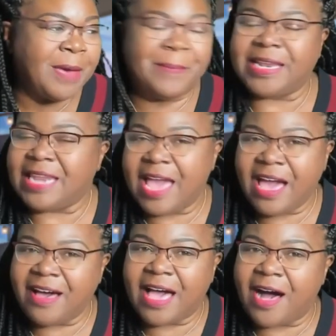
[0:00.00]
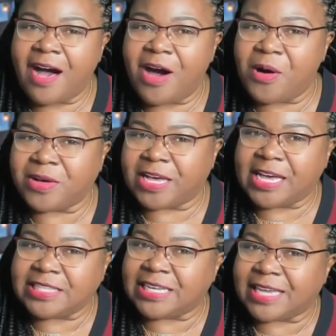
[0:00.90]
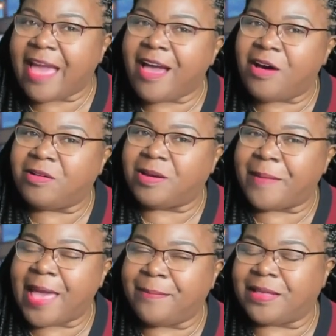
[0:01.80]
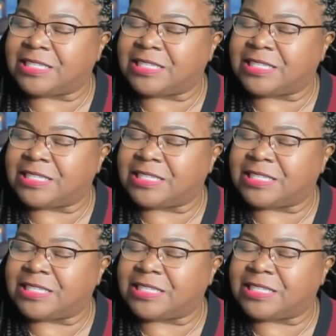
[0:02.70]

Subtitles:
But now her own cousin can't hold the baby.